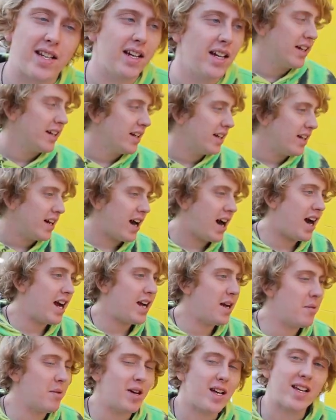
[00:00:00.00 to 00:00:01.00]
I
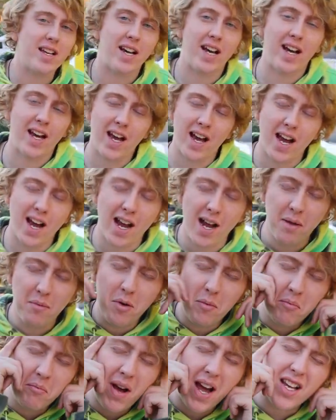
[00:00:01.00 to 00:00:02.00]
am, am
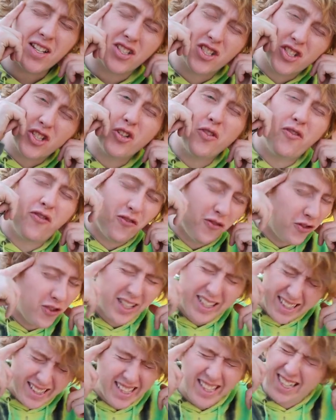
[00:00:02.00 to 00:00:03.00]
a master
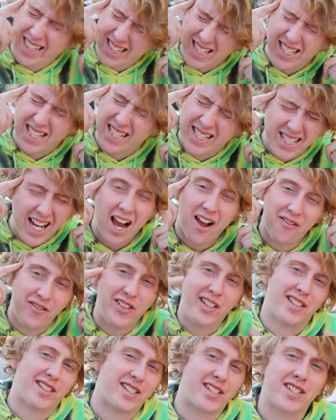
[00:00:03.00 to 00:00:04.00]
freaking
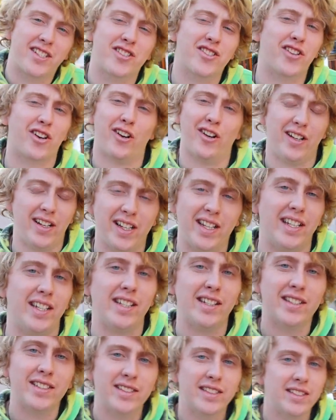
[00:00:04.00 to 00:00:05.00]
savage. You Charlie. are a
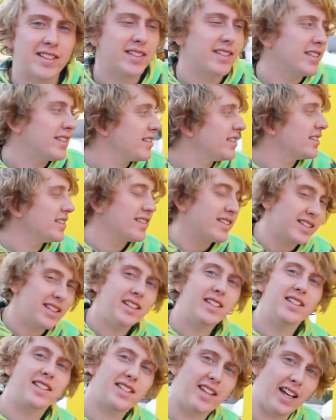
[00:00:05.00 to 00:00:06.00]
master freaking
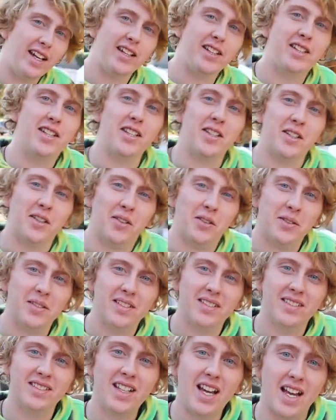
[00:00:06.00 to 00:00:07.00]
savage. Thank you.
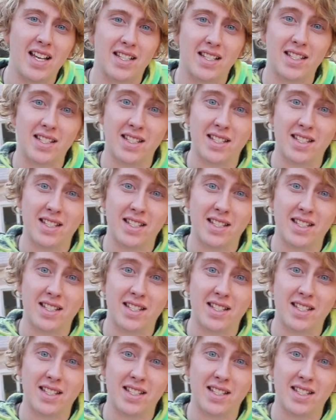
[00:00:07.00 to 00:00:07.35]
Scientist. Yes.